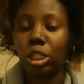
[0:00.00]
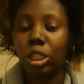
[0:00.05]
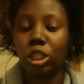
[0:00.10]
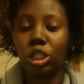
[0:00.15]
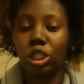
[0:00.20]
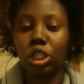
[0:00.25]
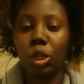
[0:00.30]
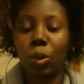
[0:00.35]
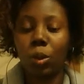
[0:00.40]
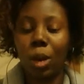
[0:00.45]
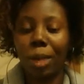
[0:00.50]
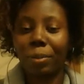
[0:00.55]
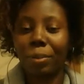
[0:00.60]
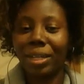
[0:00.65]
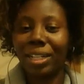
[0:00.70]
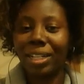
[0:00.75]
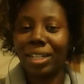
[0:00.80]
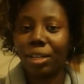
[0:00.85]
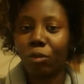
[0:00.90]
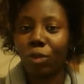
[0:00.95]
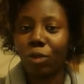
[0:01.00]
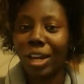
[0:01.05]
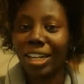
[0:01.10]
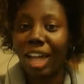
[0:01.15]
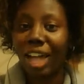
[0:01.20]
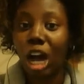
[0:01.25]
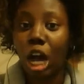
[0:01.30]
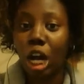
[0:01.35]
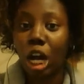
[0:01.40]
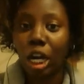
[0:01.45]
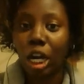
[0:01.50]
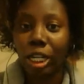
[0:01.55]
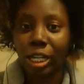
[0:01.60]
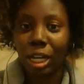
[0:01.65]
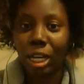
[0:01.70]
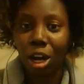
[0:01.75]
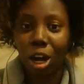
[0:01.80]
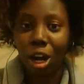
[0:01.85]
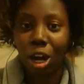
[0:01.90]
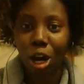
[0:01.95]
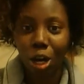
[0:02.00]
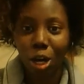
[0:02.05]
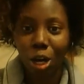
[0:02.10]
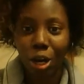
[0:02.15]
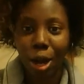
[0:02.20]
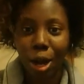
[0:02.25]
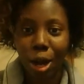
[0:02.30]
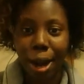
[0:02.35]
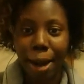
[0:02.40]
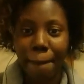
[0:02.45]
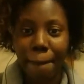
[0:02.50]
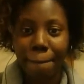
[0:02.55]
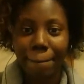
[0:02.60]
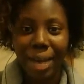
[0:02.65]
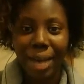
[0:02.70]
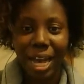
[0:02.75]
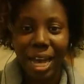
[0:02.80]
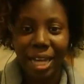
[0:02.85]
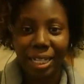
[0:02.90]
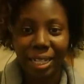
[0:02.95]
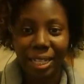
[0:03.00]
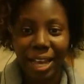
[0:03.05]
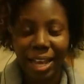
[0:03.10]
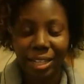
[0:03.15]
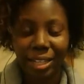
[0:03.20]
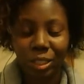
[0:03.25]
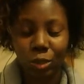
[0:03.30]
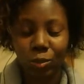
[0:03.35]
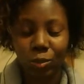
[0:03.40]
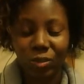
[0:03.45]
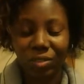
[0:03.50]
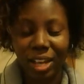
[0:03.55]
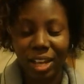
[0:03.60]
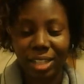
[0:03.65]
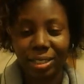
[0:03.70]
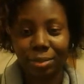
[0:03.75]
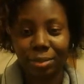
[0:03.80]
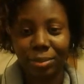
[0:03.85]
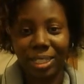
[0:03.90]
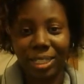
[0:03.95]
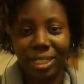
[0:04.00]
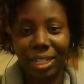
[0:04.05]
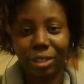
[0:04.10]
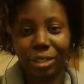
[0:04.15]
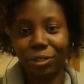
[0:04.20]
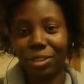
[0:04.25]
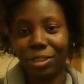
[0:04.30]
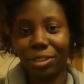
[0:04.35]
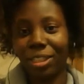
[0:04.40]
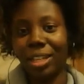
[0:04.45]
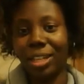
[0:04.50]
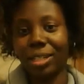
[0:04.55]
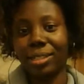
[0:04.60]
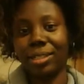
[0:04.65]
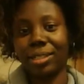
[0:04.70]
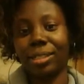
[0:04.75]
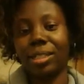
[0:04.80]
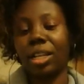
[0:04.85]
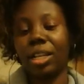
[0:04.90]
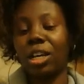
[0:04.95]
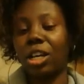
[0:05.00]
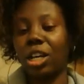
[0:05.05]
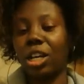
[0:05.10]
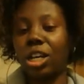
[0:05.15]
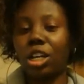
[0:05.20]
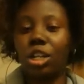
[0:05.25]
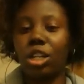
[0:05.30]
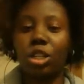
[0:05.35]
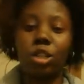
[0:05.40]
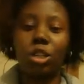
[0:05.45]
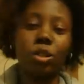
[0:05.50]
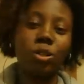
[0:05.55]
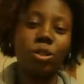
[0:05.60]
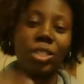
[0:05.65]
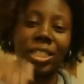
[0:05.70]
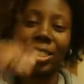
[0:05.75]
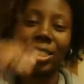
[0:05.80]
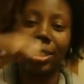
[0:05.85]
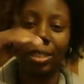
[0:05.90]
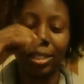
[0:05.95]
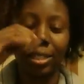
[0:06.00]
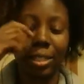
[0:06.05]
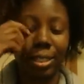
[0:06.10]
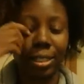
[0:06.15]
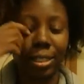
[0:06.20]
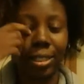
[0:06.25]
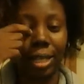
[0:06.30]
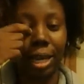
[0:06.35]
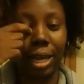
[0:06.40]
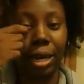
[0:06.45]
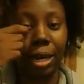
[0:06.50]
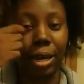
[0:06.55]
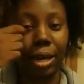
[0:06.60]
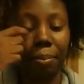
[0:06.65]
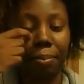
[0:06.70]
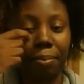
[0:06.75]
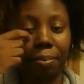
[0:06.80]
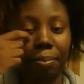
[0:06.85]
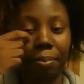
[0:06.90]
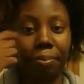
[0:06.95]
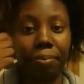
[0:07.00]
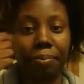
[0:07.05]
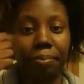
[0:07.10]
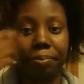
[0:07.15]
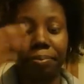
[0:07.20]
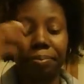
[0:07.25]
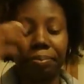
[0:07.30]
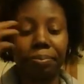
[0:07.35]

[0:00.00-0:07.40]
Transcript: so I'm going to get right on our podcast. We've got some standard things, newsies. We